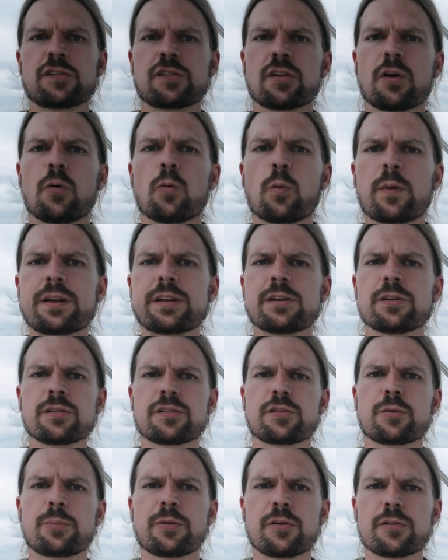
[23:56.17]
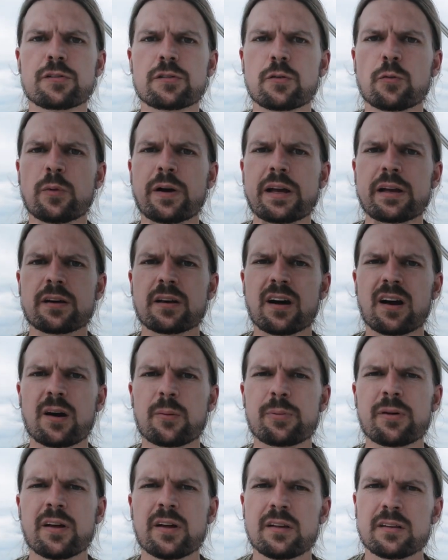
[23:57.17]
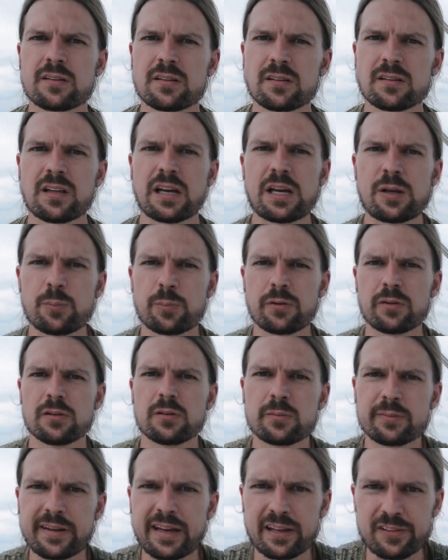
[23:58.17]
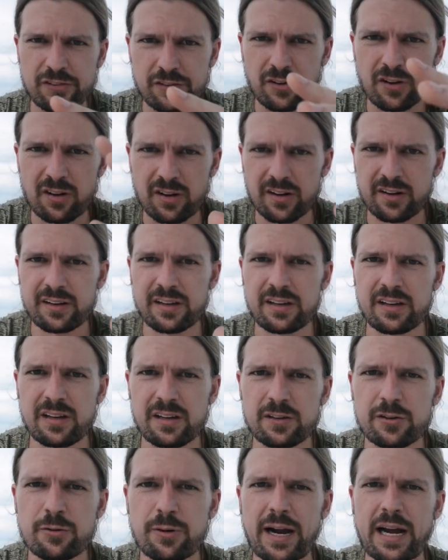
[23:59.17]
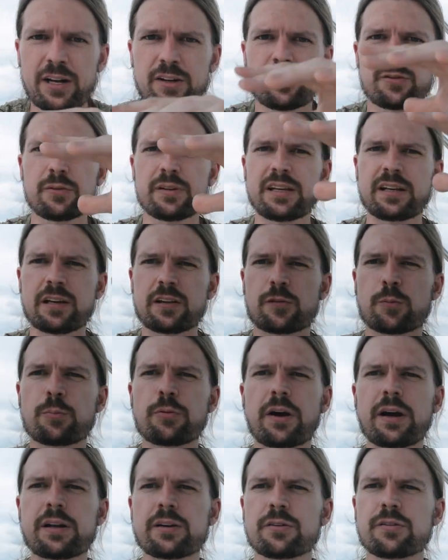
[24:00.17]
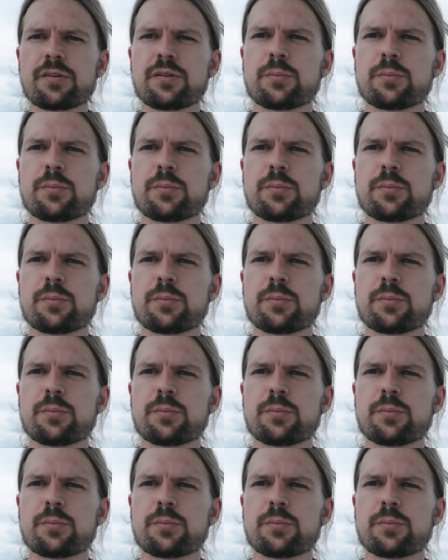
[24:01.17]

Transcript: so when you're supposed to wake up, the light bulb gets on and, gradually gets brighter